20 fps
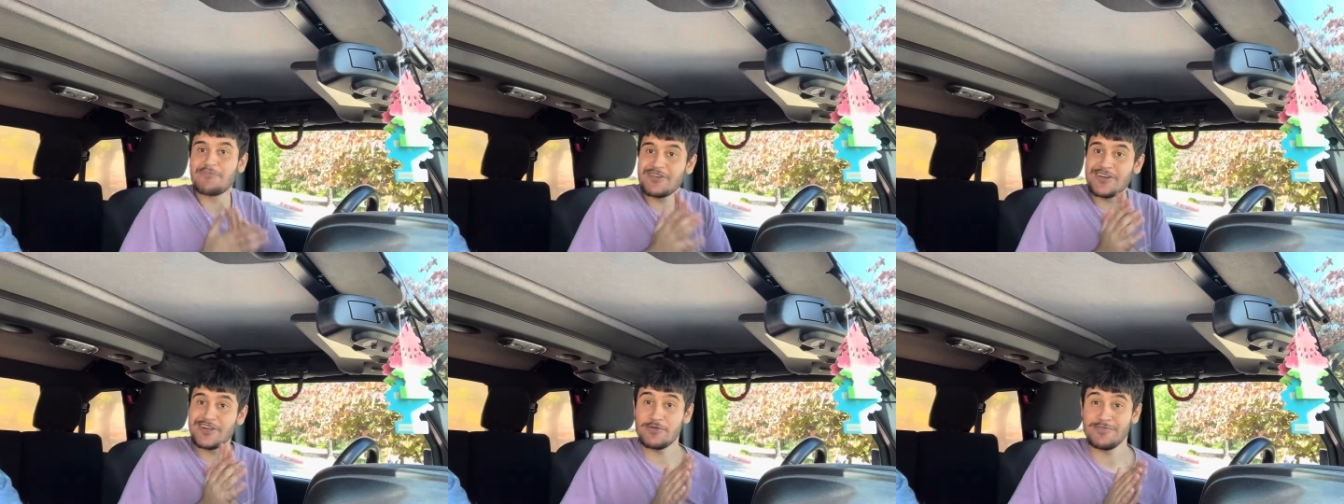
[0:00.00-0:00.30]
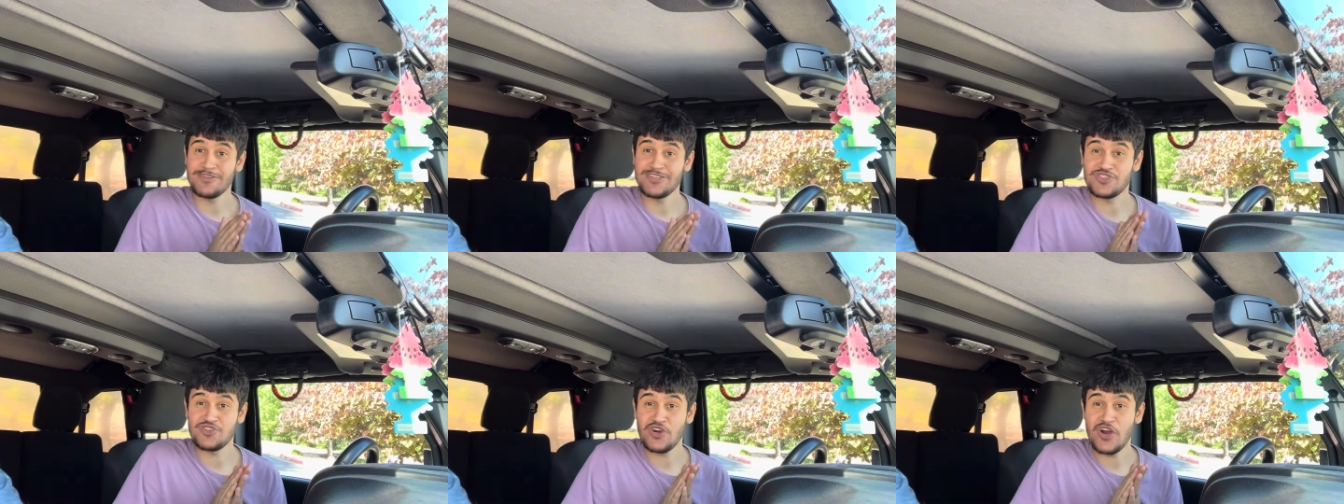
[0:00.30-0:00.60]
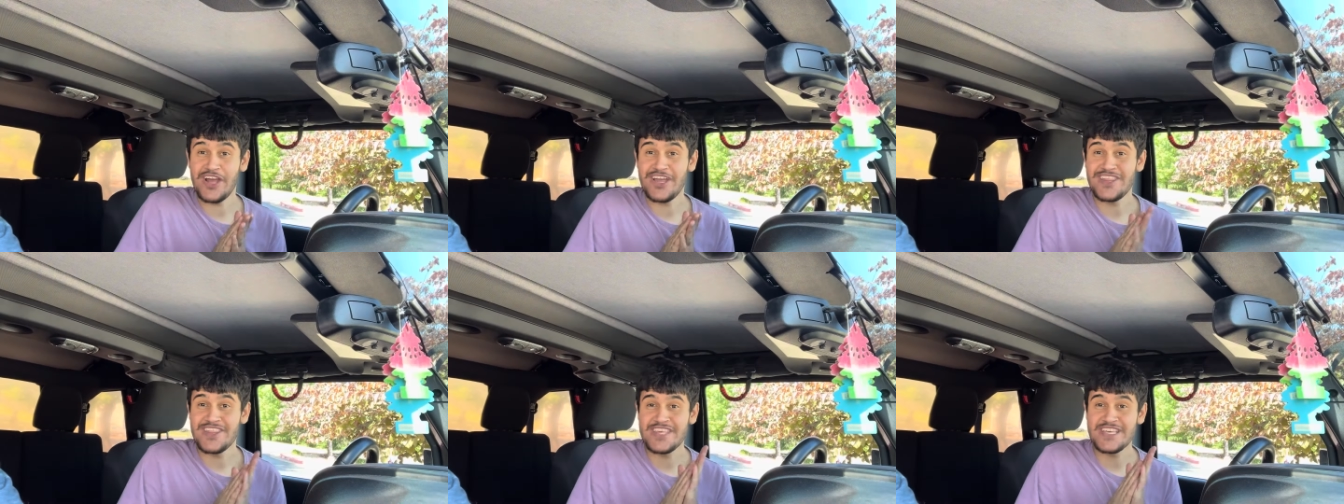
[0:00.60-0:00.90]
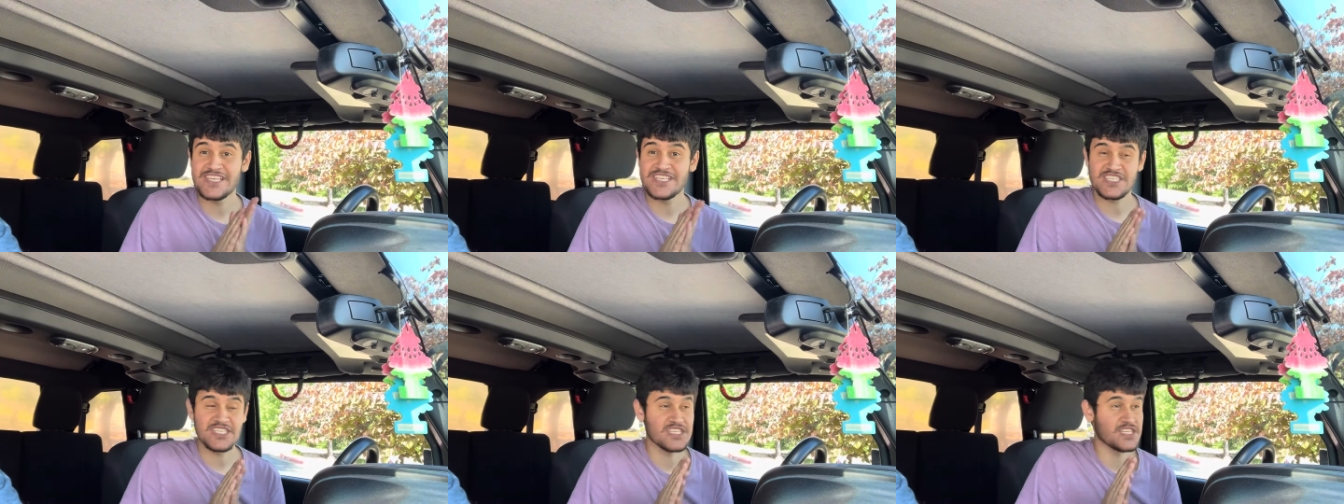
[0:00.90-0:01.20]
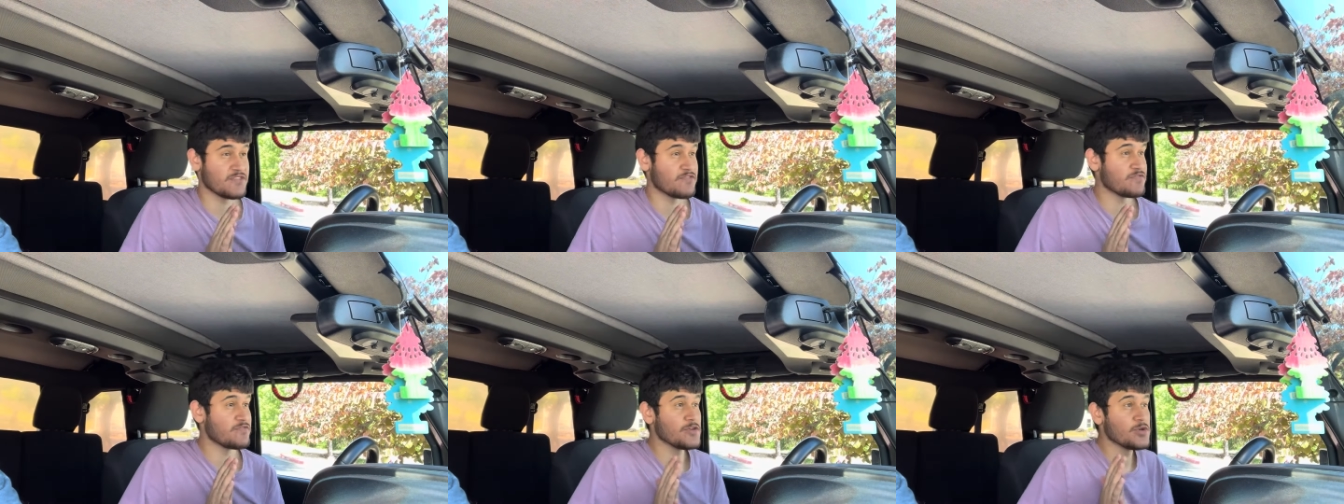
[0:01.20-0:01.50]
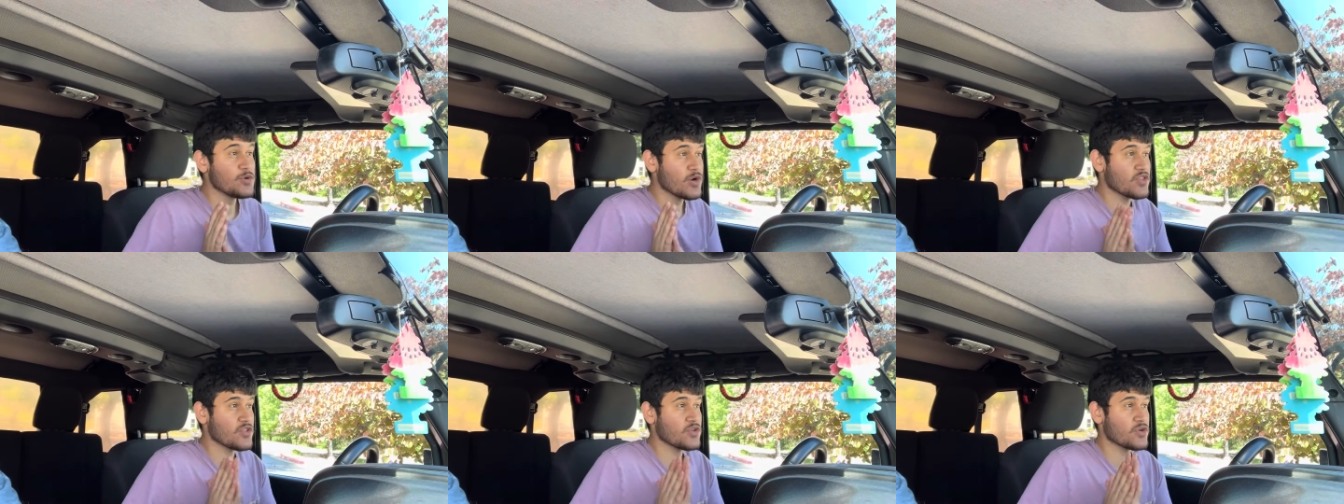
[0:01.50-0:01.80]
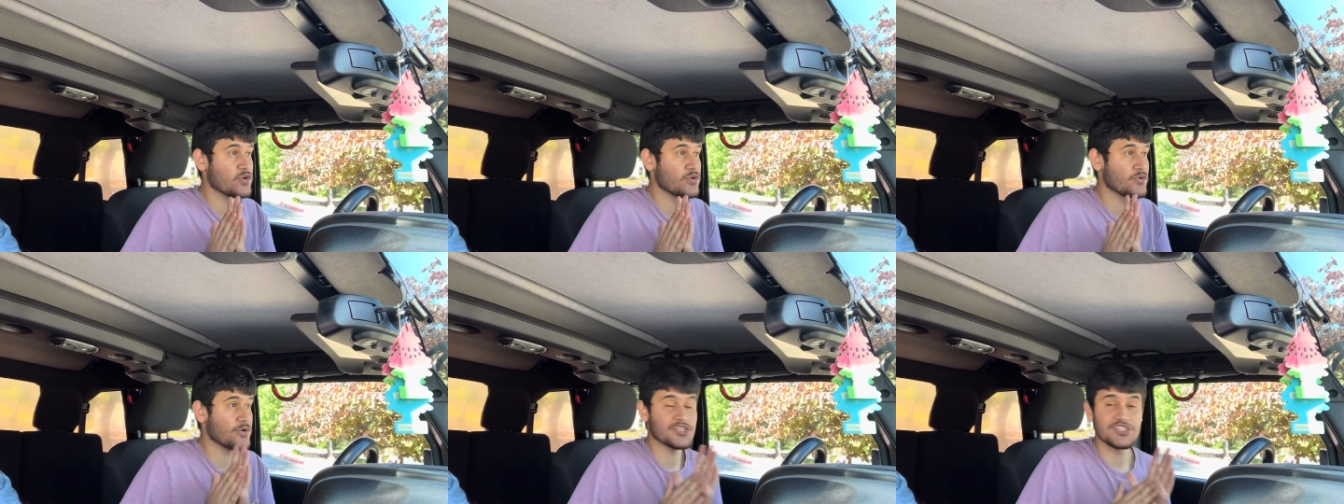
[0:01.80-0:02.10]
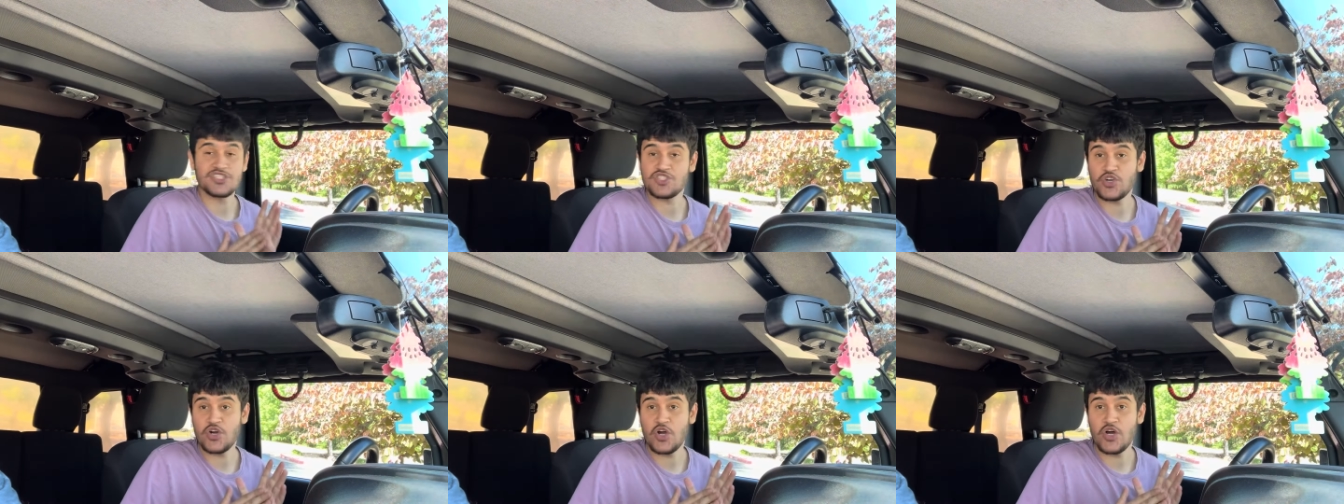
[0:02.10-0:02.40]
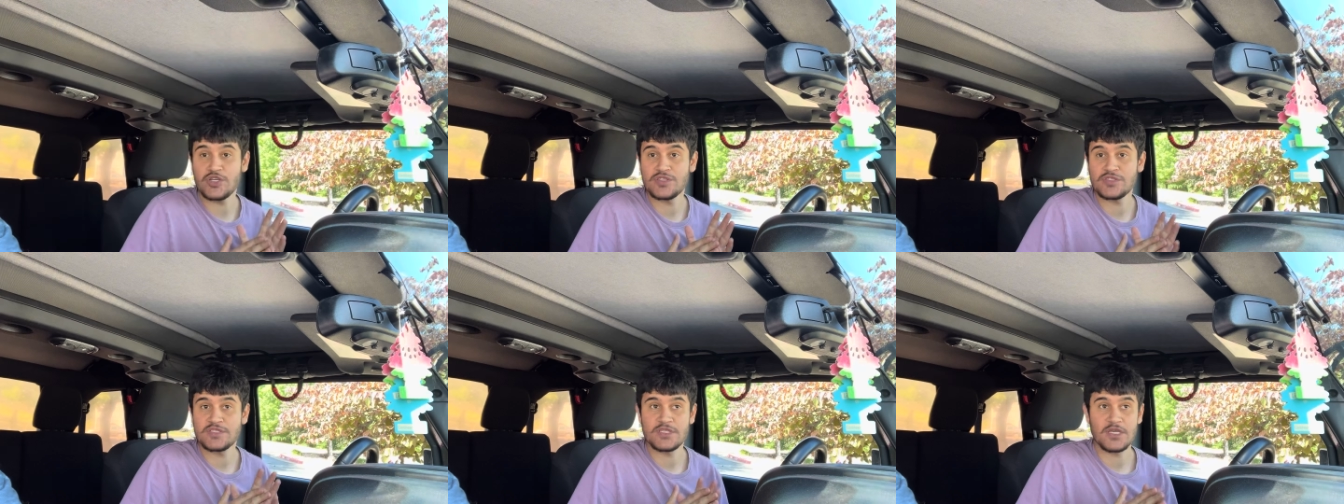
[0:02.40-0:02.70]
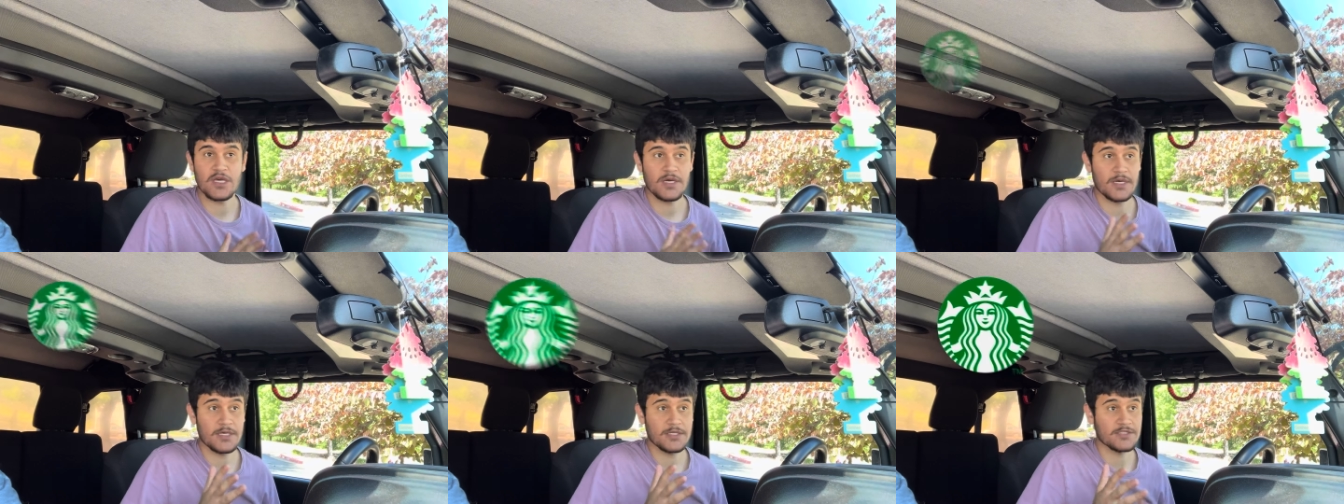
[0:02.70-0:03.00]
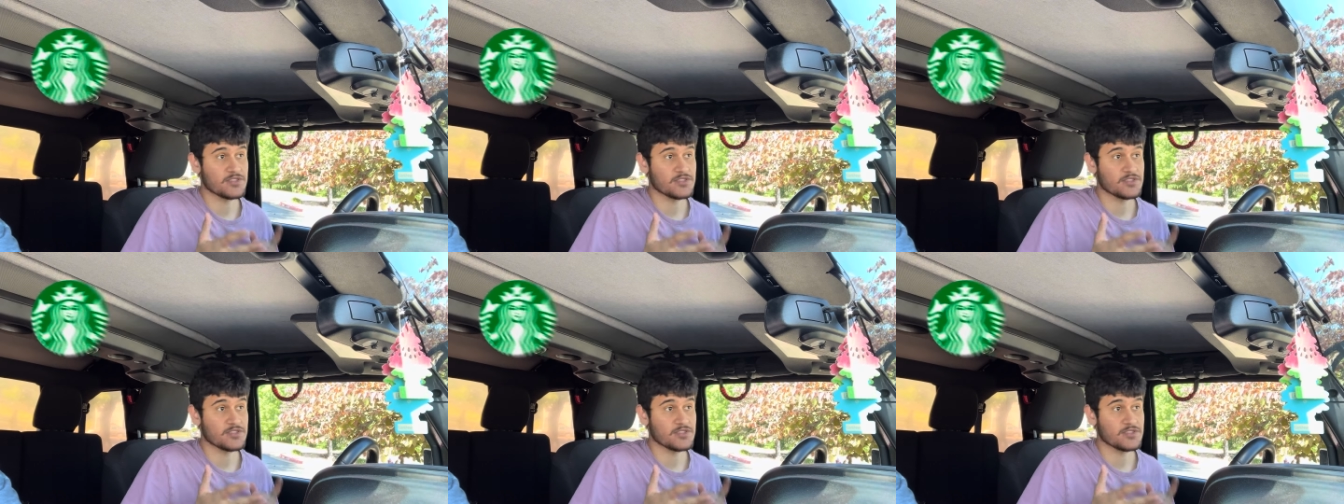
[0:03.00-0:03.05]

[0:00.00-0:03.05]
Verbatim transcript: gonna be trying this in a few other restaurants, uh,